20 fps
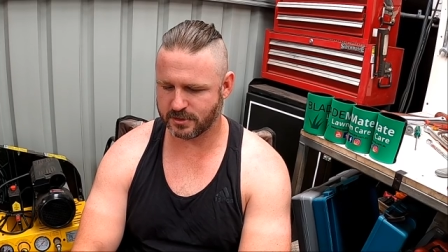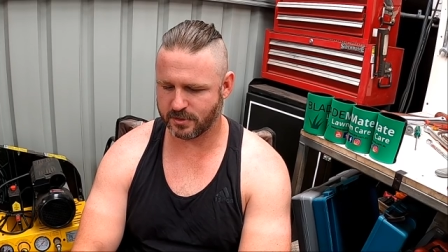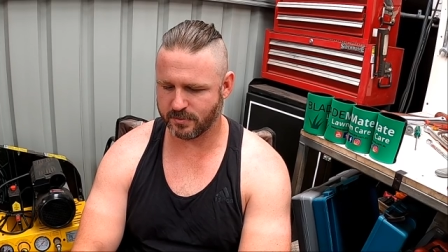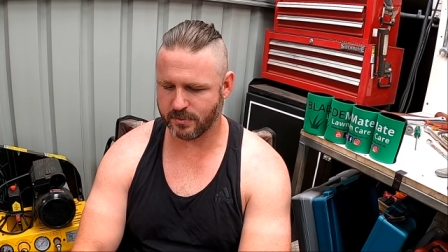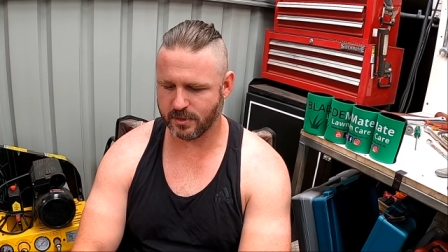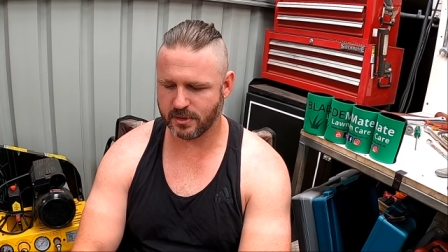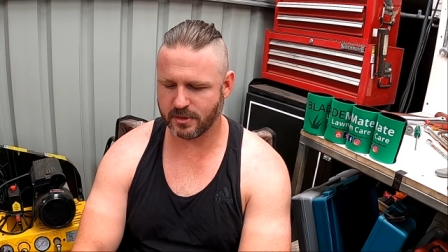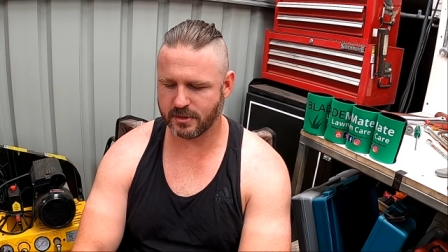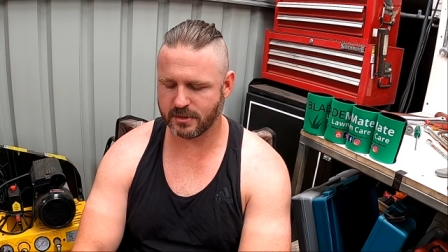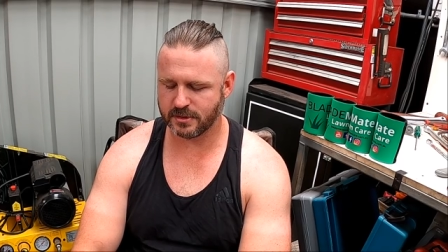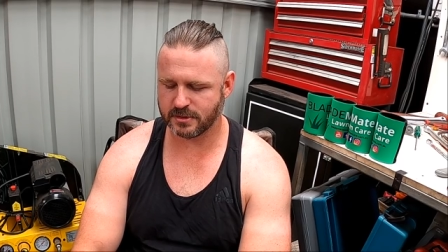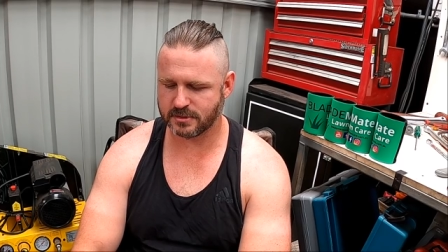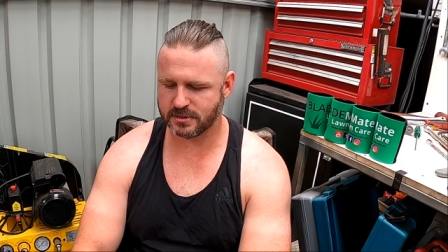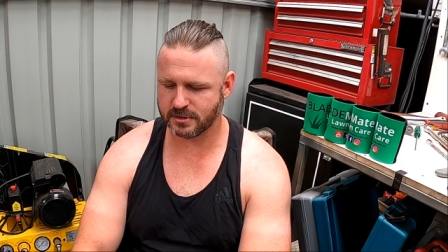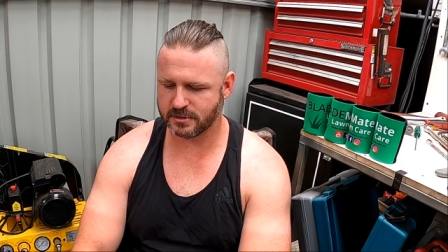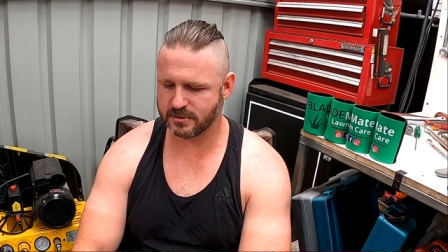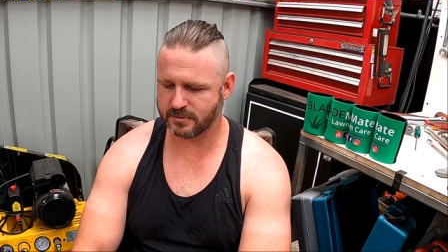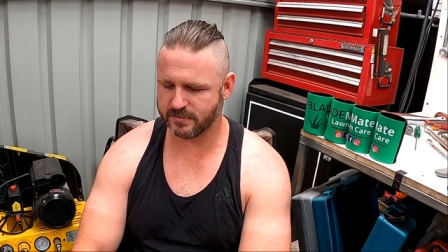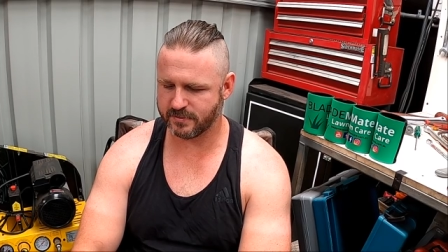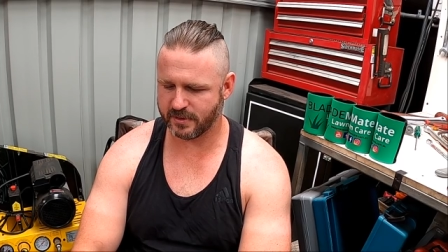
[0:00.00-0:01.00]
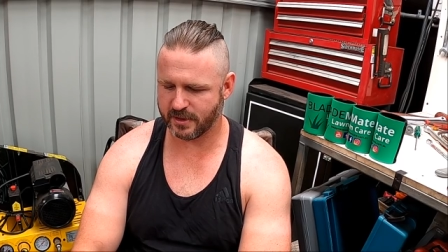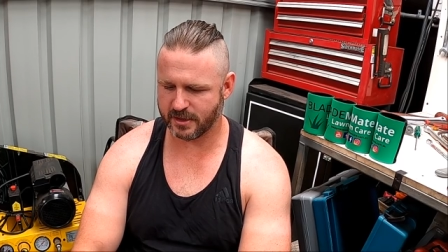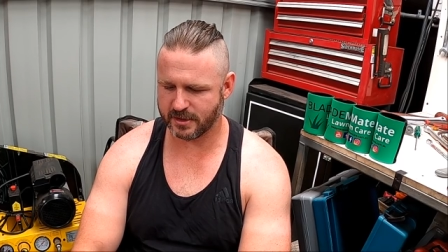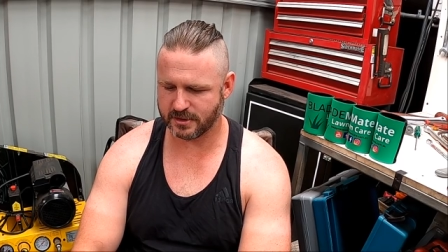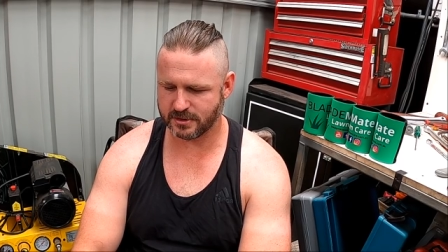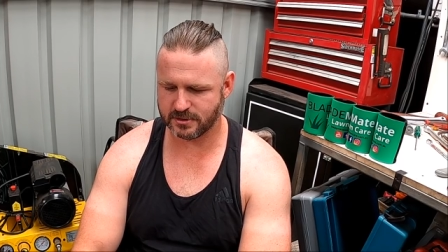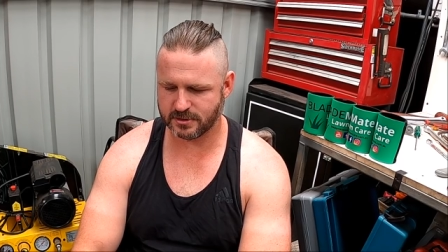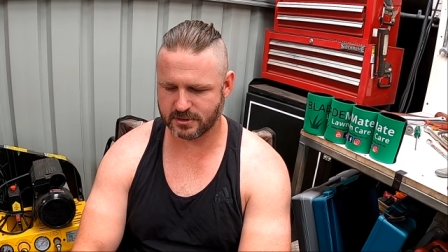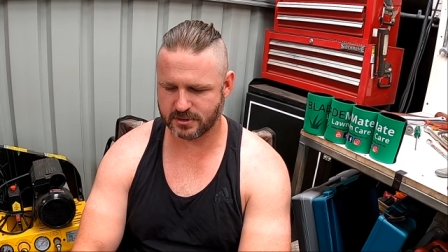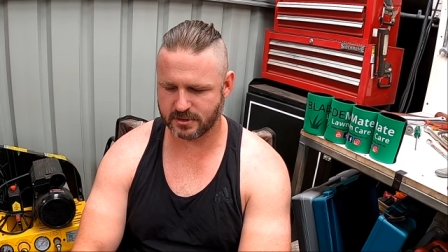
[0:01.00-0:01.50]
communities,
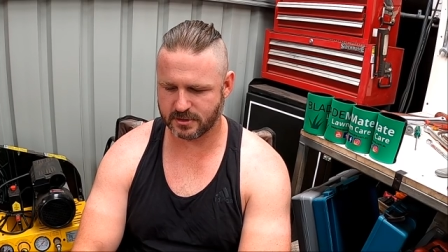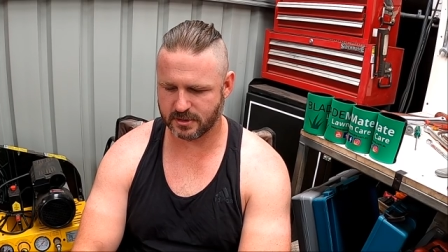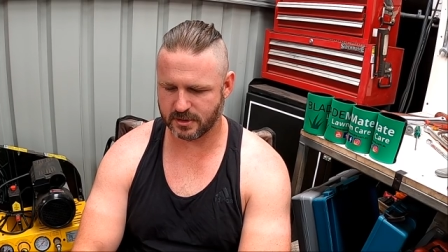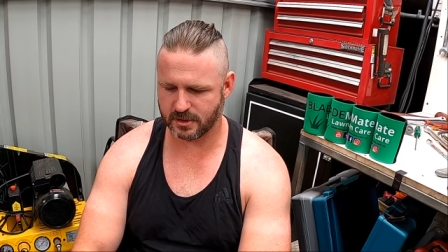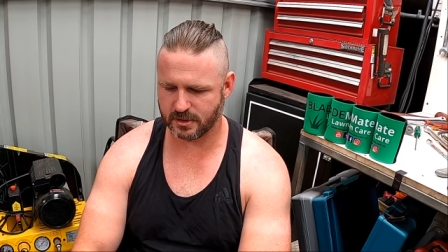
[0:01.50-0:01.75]
disadvantaged,